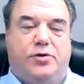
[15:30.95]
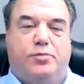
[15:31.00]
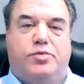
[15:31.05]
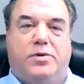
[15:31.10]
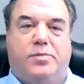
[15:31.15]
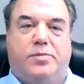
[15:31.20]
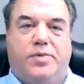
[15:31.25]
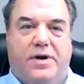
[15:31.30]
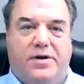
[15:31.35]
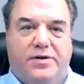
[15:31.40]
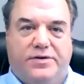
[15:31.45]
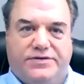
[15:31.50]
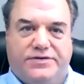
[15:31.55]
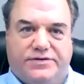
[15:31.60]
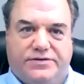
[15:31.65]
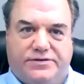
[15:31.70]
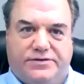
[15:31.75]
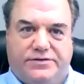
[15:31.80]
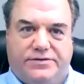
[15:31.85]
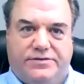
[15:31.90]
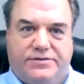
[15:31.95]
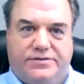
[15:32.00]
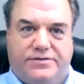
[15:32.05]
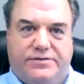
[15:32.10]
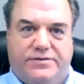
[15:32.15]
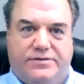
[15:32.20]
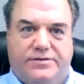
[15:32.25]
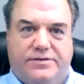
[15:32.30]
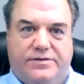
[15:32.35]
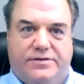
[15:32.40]
proposal
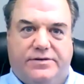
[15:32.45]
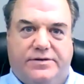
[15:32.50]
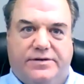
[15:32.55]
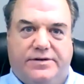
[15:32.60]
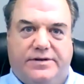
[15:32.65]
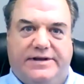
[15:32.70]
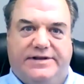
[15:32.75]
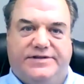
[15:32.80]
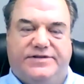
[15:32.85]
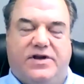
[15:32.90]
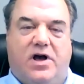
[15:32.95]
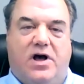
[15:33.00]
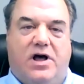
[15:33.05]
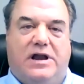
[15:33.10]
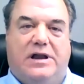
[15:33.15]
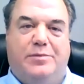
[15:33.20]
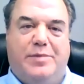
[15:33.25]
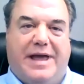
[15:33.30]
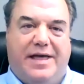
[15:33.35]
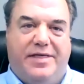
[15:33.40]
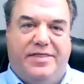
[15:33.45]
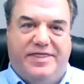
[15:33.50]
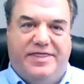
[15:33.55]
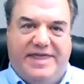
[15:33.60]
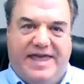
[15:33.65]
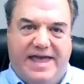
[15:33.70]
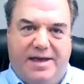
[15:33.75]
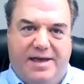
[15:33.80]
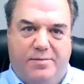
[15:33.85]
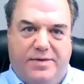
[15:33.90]
is all about
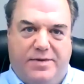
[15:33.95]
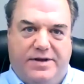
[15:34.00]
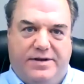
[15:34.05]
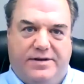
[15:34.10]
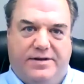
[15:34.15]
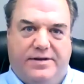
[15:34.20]
them